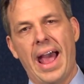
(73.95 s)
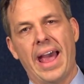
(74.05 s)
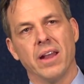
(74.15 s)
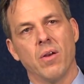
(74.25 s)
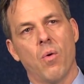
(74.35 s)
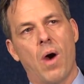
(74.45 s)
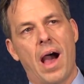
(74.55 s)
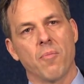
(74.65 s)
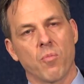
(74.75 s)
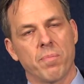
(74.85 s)
And
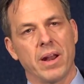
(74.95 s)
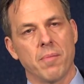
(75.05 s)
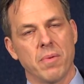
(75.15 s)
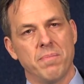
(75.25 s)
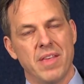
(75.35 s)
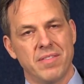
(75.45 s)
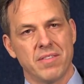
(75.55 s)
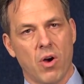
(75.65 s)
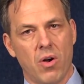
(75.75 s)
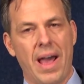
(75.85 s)
this
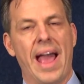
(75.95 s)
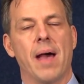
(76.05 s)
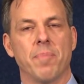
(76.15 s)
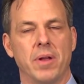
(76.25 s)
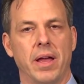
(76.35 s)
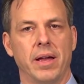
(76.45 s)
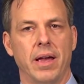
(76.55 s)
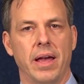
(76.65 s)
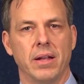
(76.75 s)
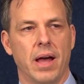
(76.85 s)
is all
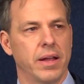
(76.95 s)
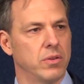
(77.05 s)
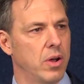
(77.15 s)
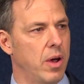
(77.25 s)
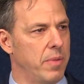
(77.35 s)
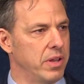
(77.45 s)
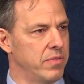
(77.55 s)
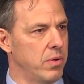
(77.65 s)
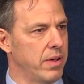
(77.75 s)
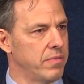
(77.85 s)
happening, and I don't know how many of
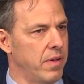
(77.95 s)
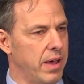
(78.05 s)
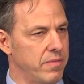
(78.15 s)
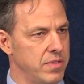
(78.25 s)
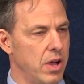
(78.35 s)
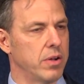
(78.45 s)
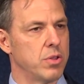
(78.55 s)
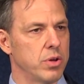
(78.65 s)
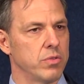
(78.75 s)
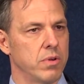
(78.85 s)
you have young
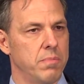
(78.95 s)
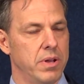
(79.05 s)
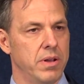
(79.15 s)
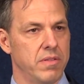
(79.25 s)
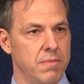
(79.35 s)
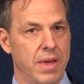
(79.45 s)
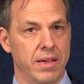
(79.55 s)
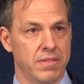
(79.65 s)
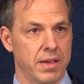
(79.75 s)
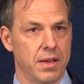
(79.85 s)
children, but it is
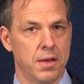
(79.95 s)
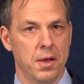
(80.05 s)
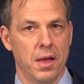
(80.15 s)
amazing.